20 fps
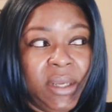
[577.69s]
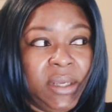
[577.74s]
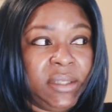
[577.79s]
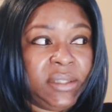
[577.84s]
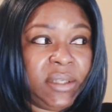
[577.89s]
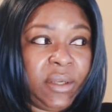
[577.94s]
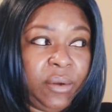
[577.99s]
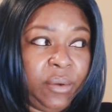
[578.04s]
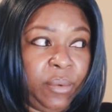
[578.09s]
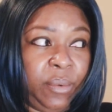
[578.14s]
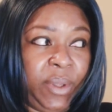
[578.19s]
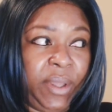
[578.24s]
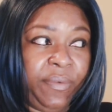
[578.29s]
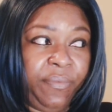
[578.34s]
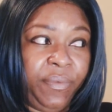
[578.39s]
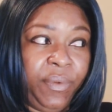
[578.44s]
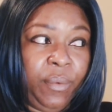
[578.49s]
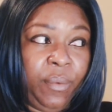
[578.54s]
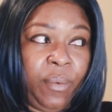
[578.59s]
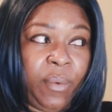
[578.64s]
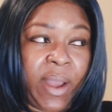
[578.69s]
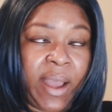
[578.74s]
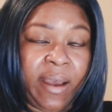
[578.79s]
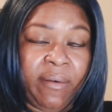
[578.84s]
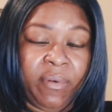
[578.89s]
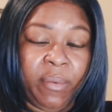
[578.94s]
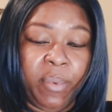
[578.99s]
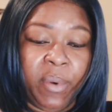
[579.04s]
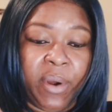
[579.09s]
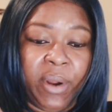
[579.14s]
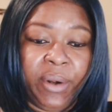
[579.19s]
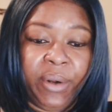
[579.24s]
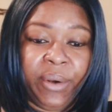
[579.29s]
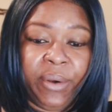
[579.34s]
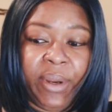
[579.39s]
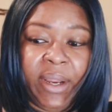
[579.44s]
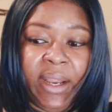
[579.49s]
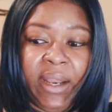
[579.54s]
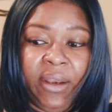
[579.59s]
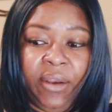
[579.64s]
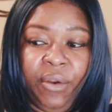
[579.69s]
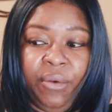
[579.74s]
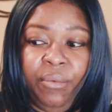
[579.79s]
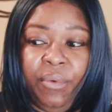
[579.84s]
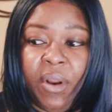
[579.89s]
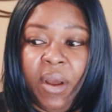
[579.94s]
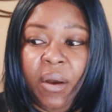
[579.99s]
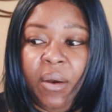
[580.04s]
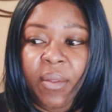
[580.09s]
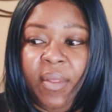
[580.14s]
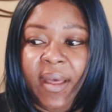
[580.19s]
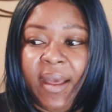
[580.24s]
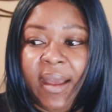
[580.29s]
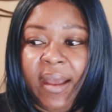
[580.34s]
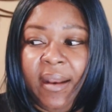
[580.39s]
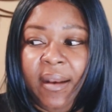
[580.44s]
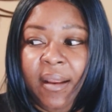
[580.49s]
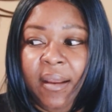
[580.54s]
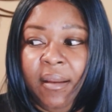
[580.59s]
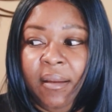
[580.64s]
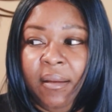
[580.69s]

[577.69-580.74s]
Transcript: So if you have a partner and you know that